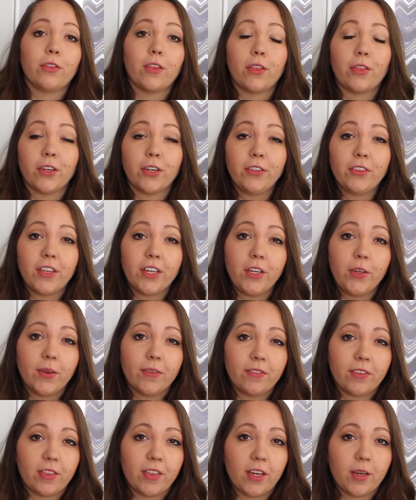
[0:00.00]
The third thing you
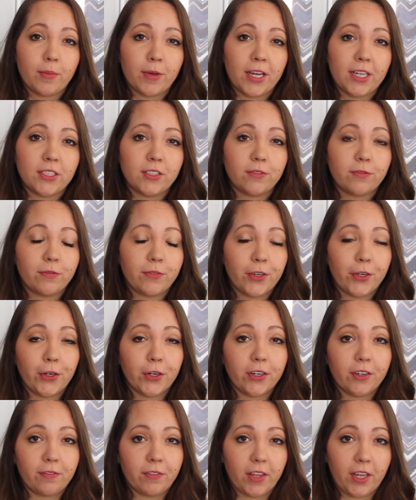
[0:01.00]
have to think about is
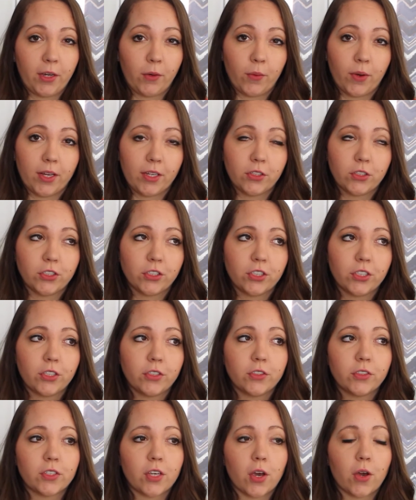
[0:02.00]
figurative language.
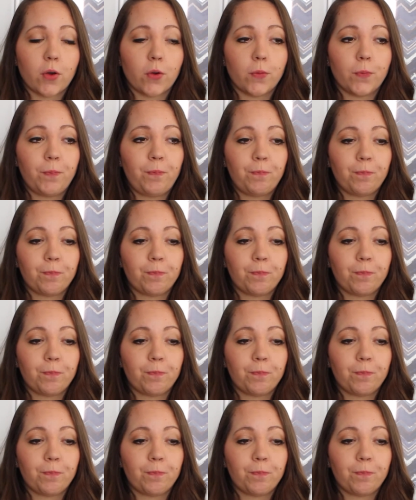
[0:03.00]
So